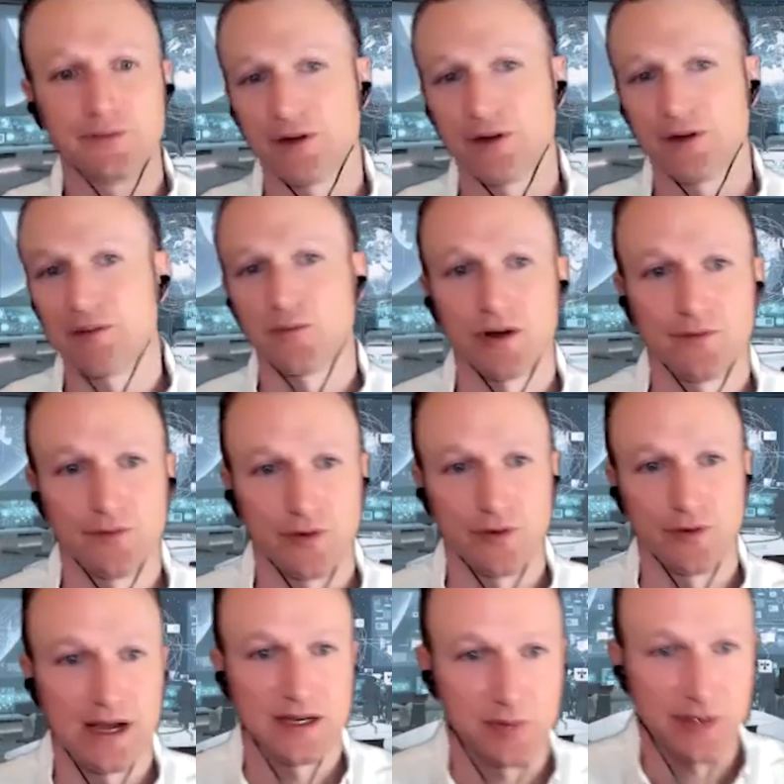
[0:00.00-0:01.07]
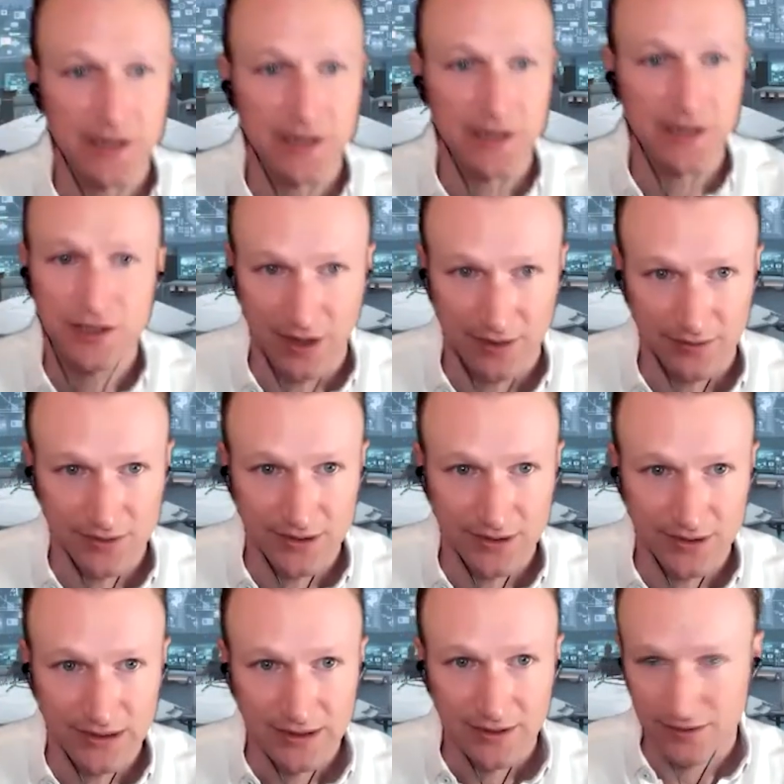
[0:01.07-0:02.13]
the framework for explanation around.
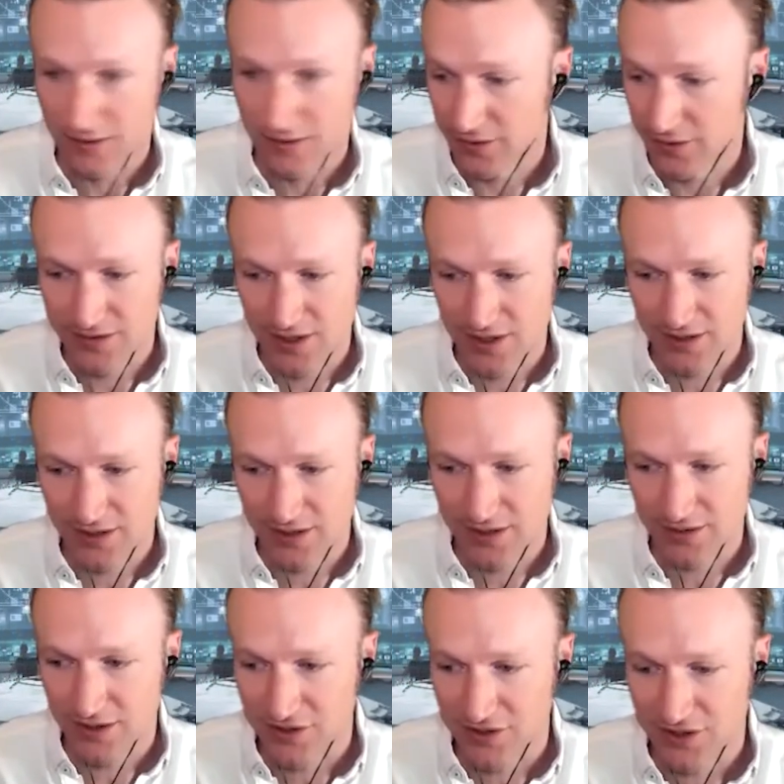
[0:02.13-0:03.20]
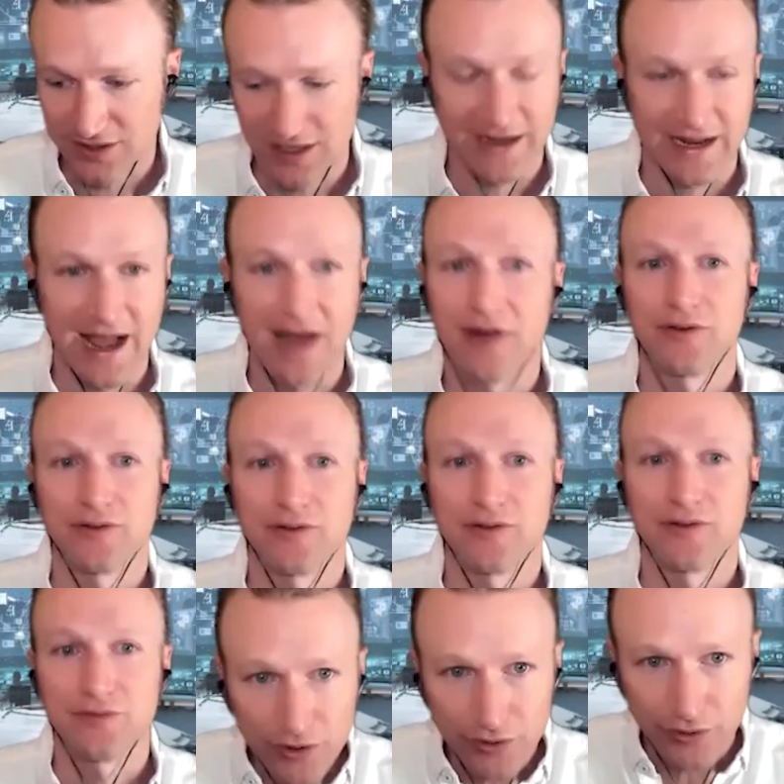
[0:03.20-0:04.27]
Mm-hmm. You know, it's not not just like out
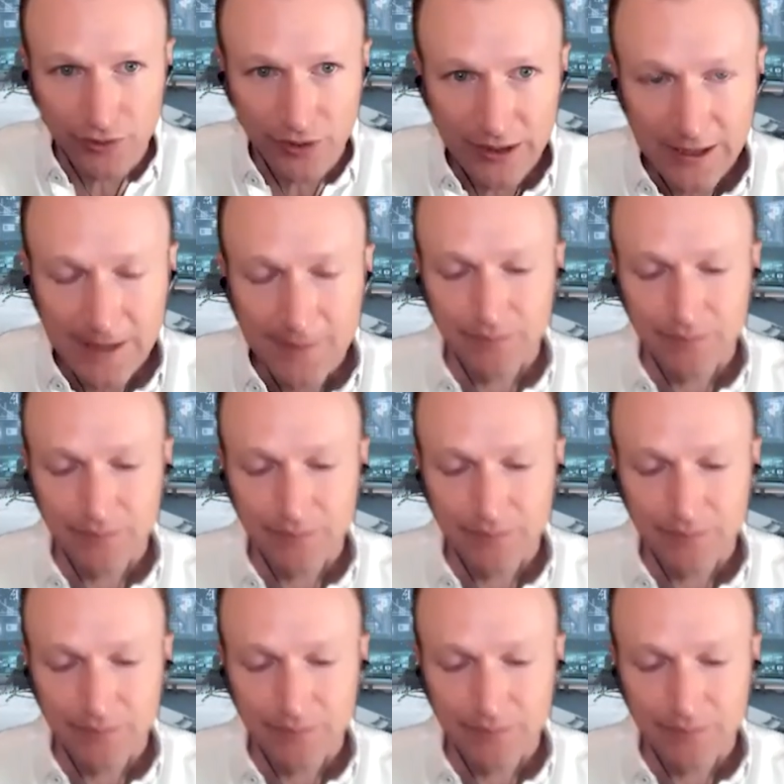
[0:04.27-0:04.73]
of the blue.